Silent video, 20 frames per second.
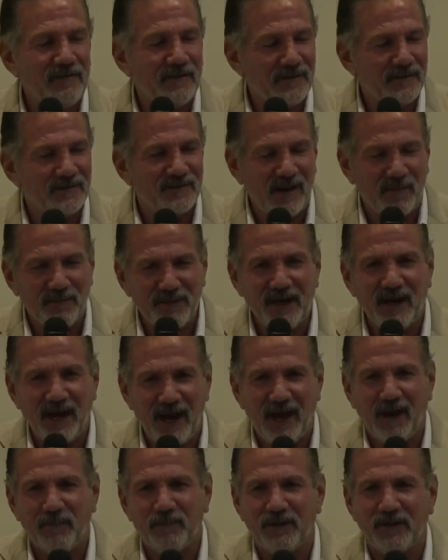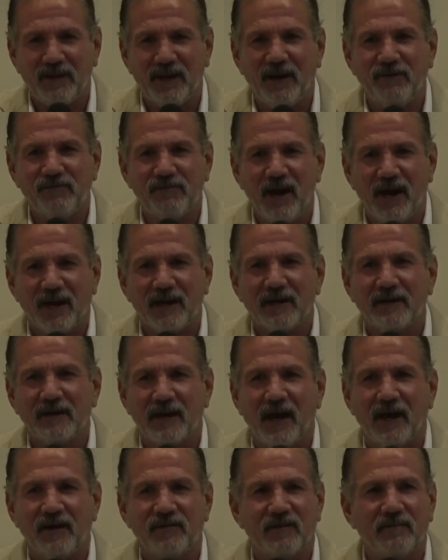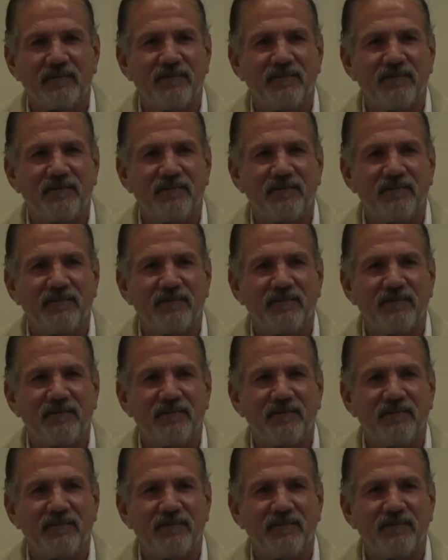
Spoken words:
Something happened. They recognize I'm